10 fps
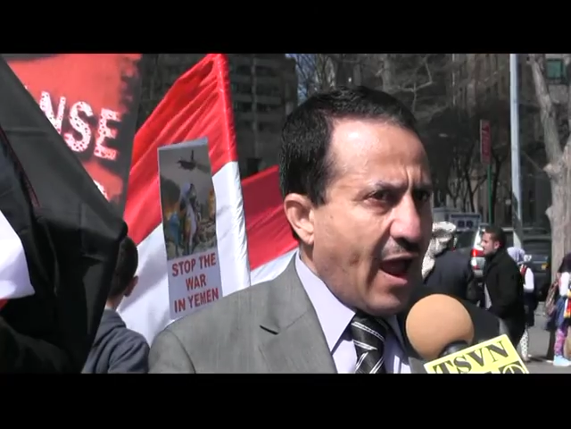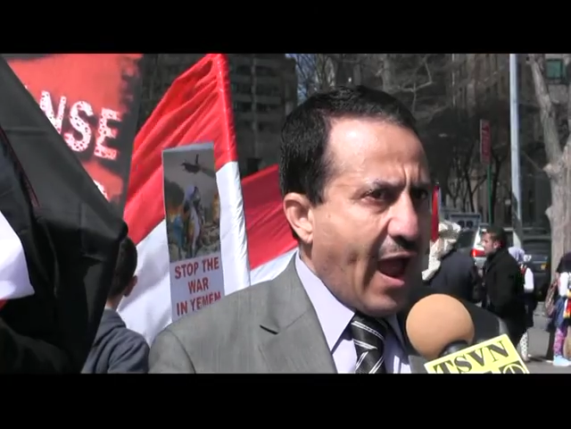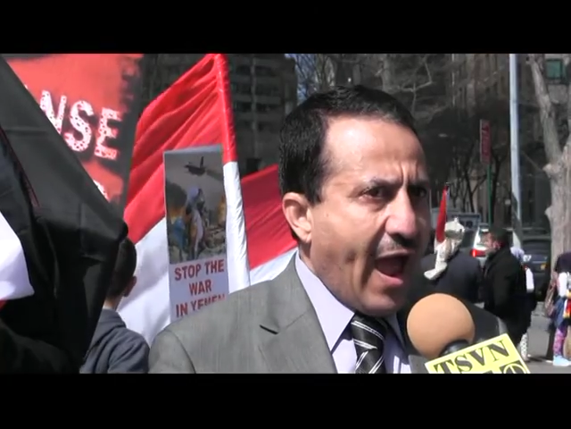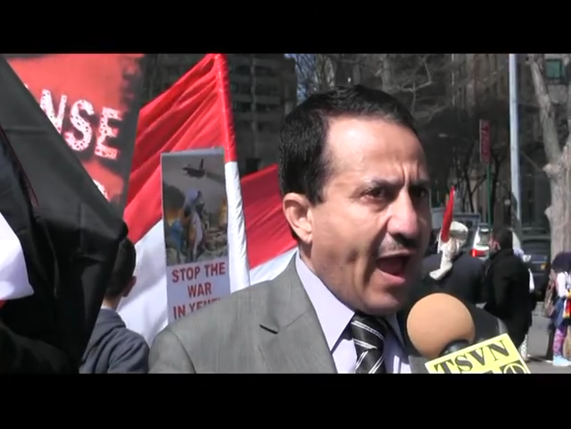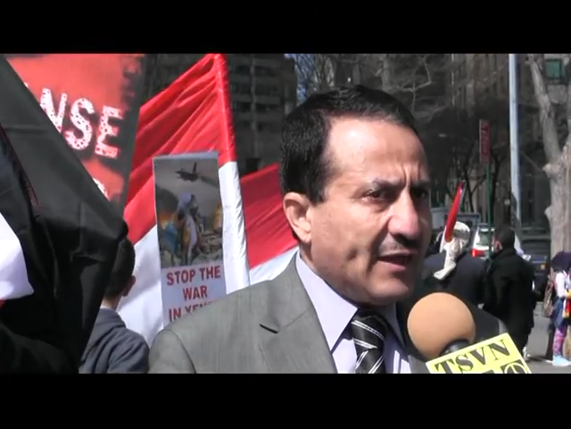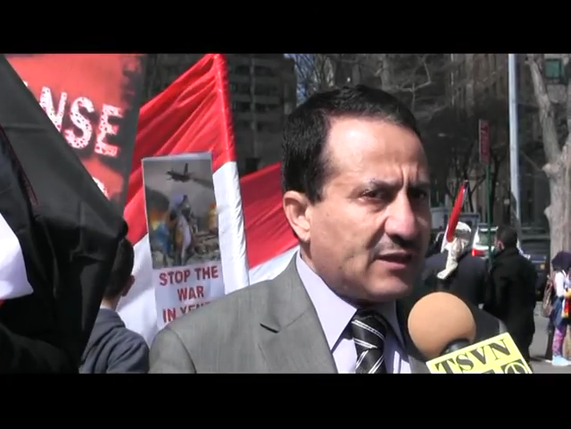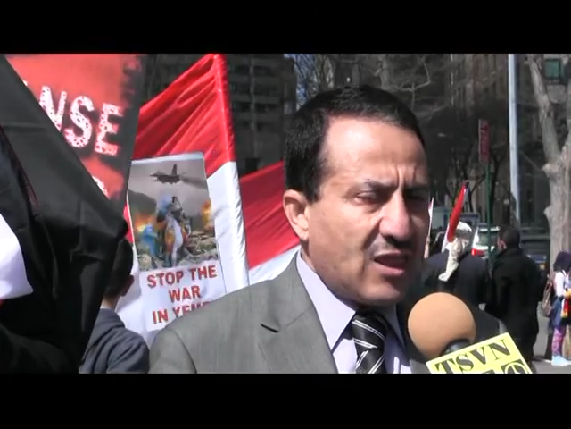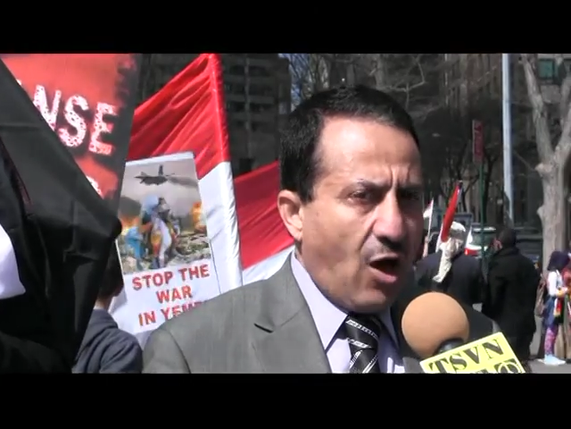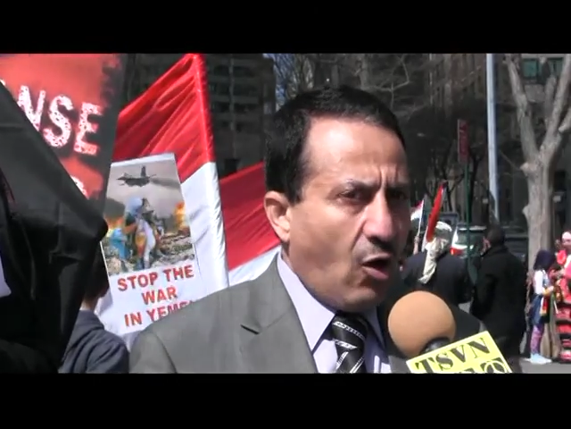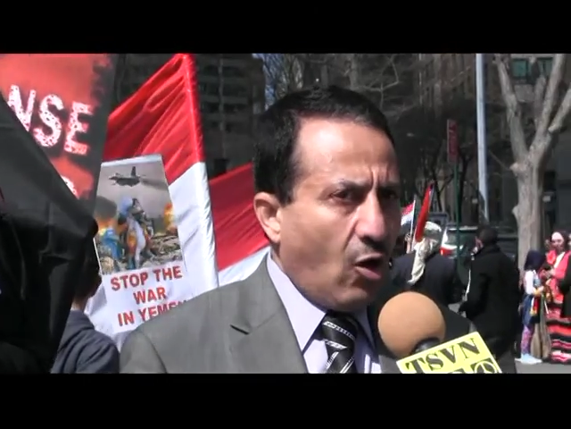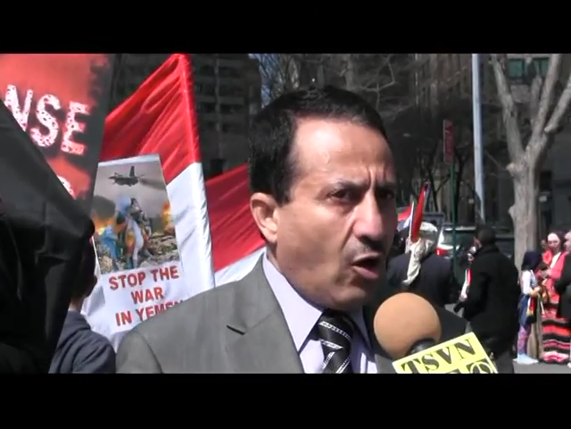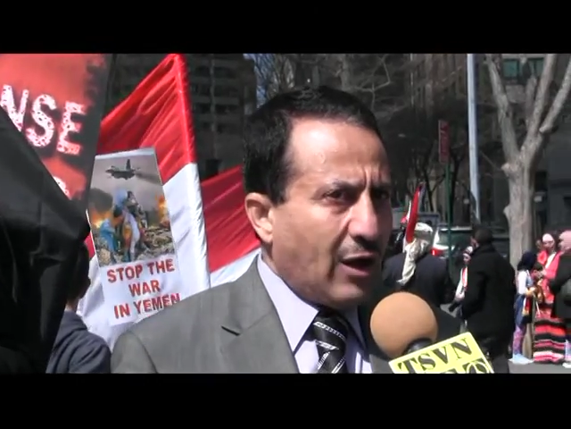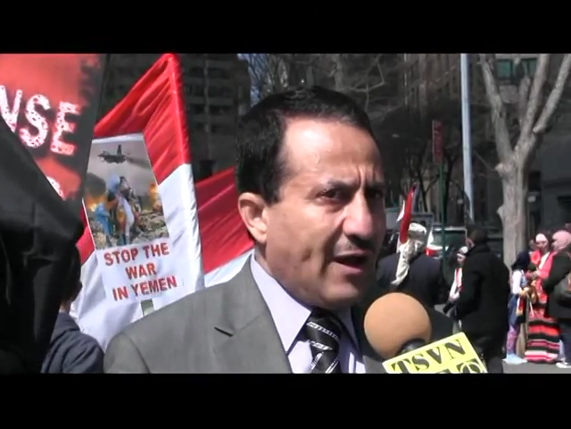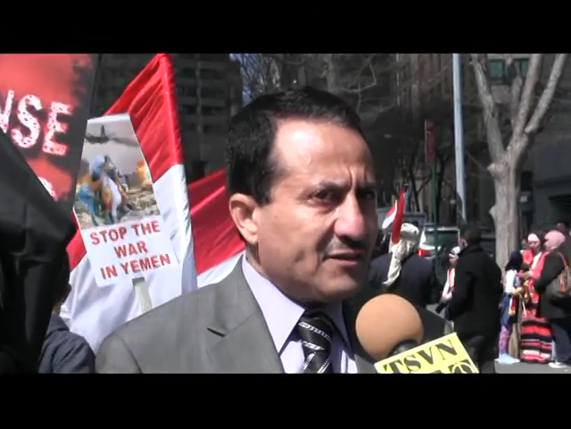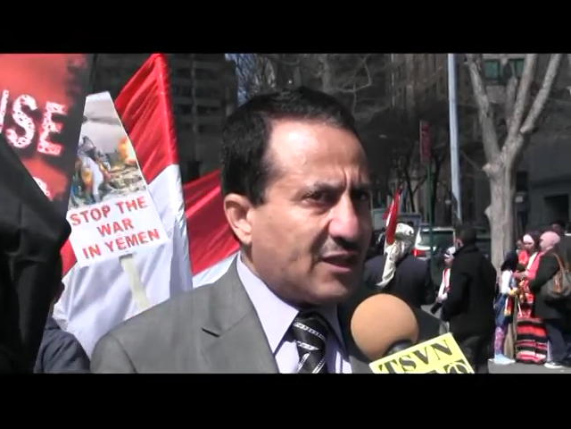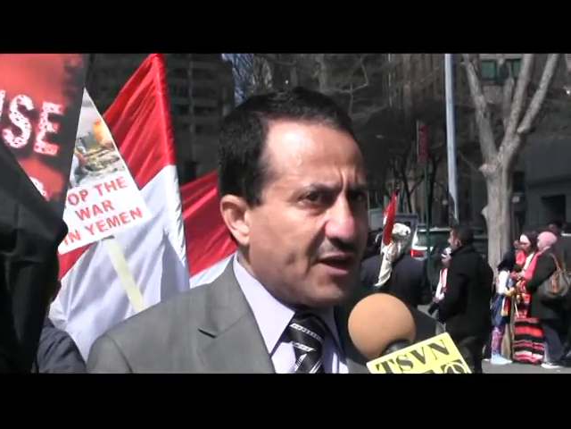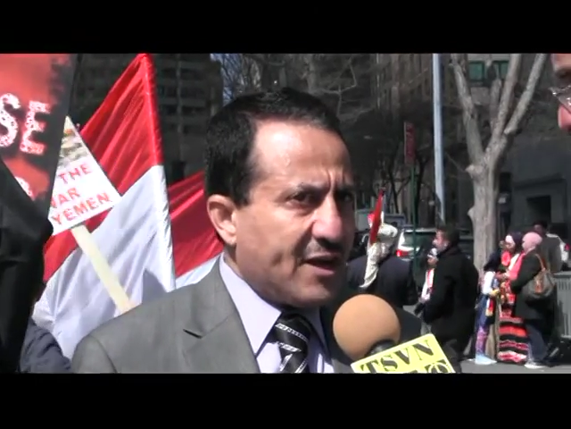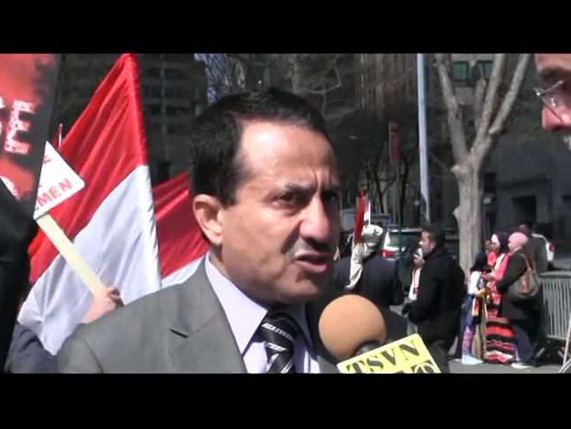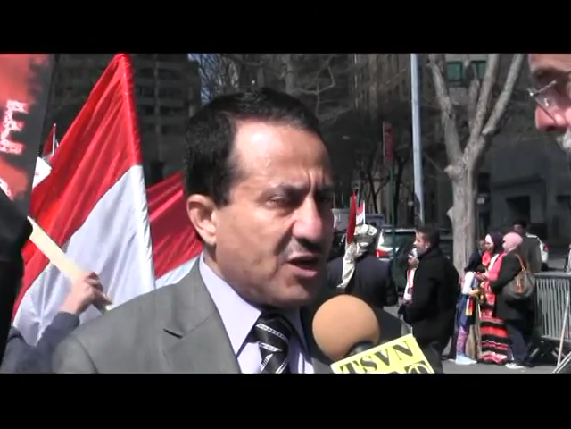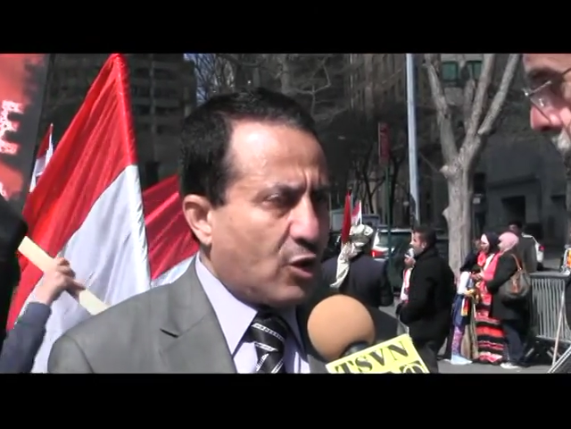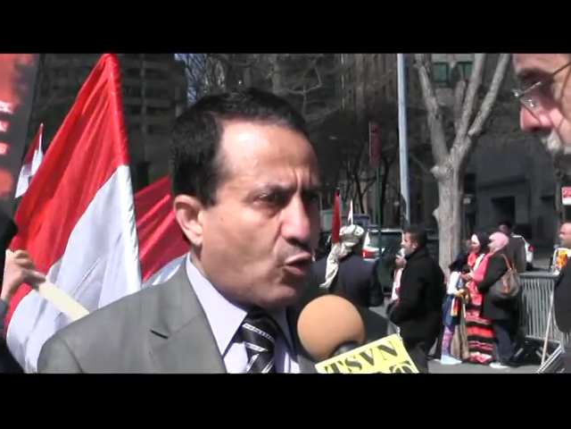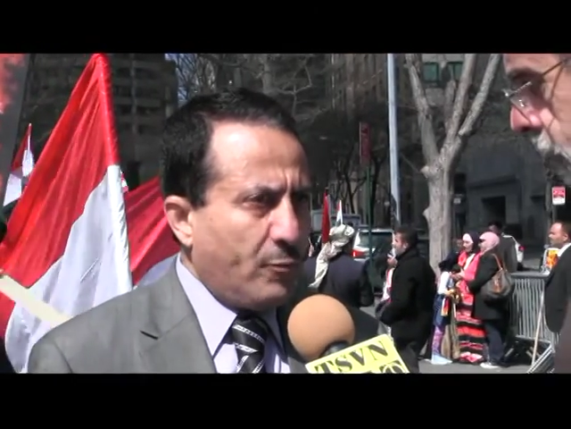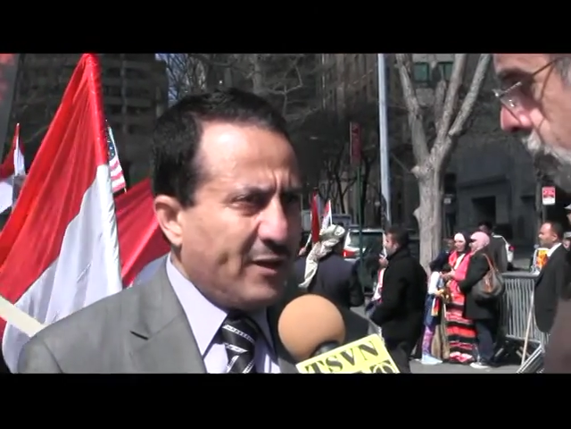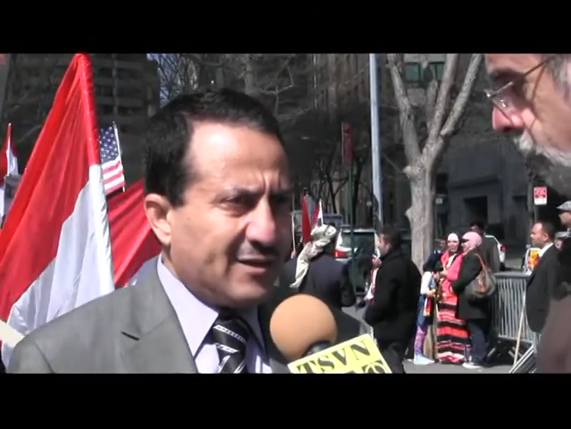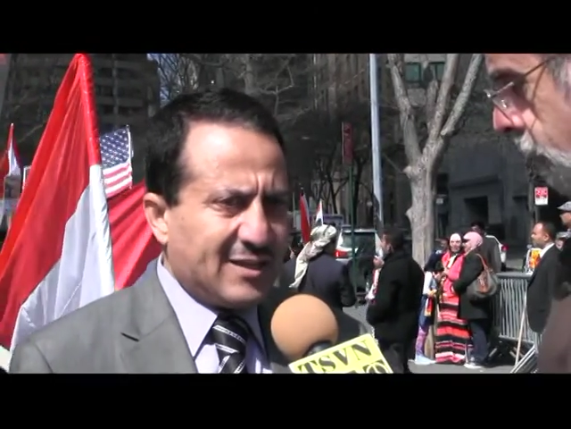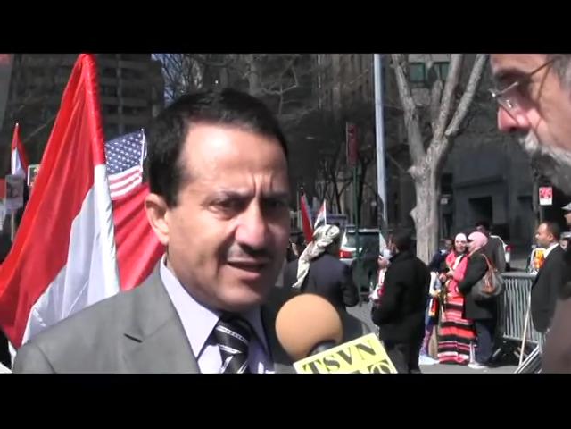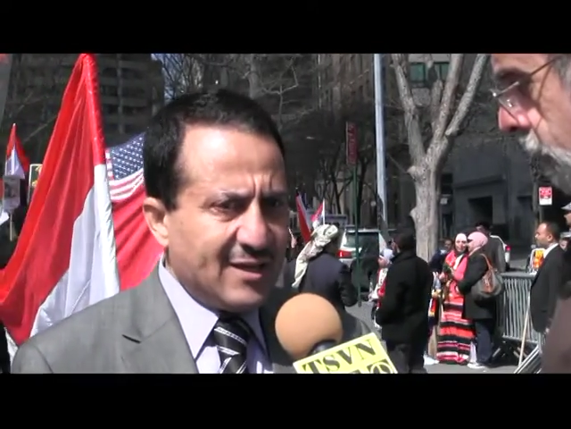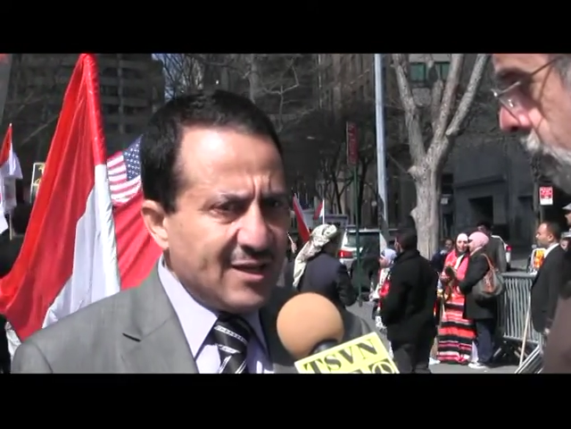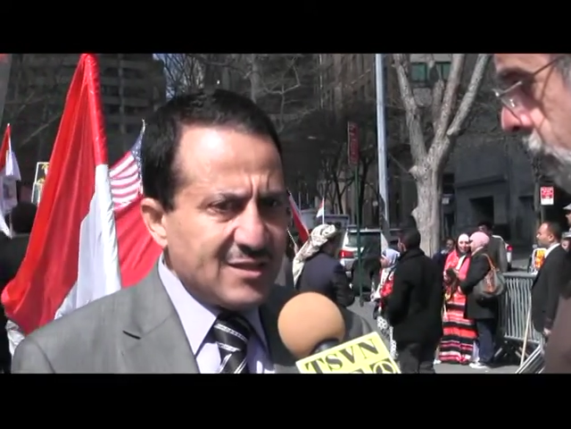and the whole international community